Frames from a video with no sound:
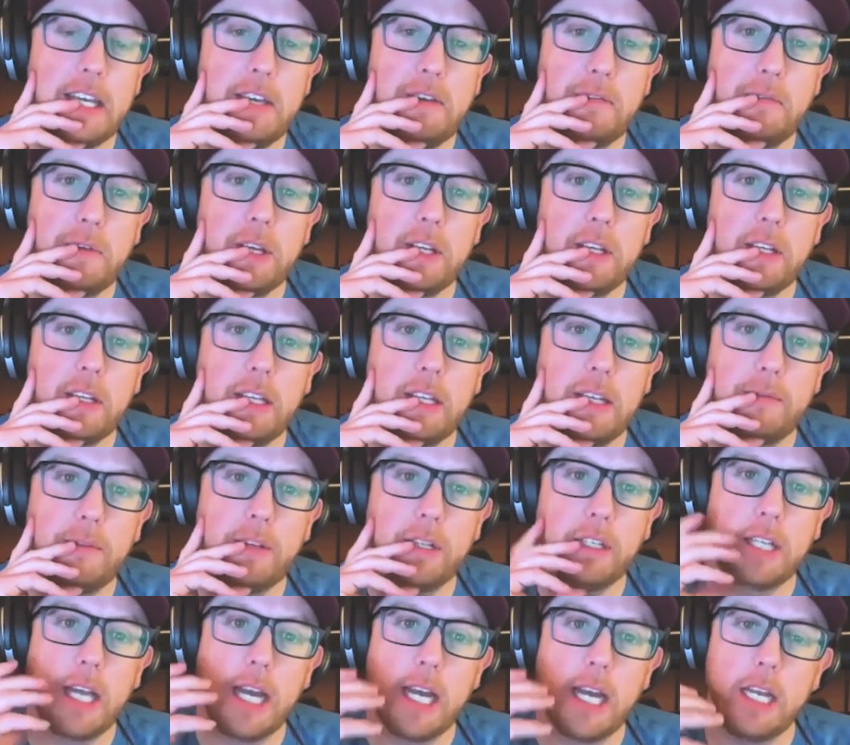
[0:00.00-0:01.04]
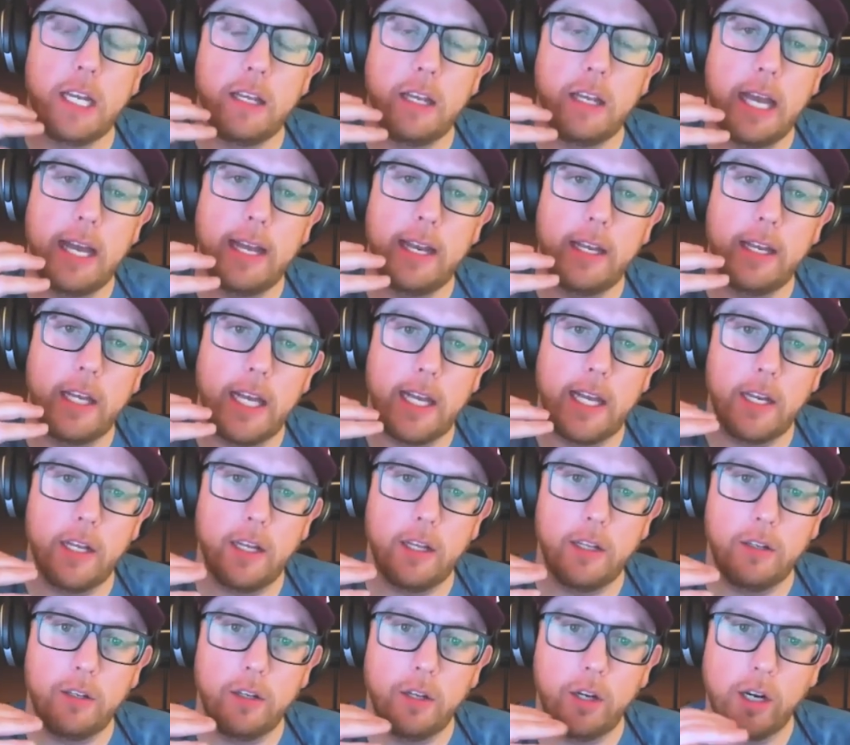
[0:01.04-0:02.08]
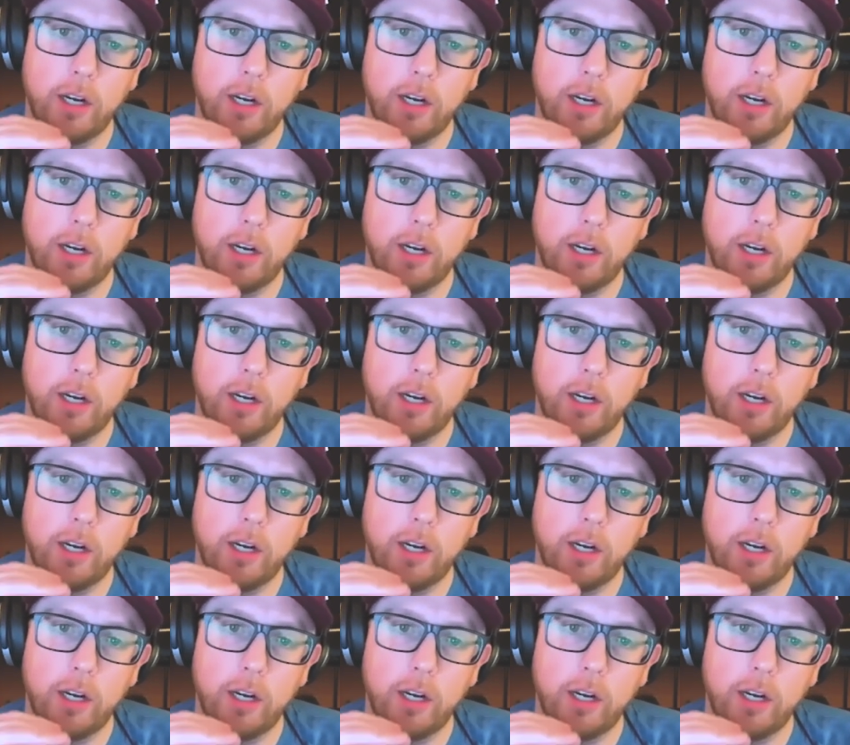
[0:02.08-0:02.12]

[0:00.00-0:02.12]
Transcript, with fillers: even even kind of at a at an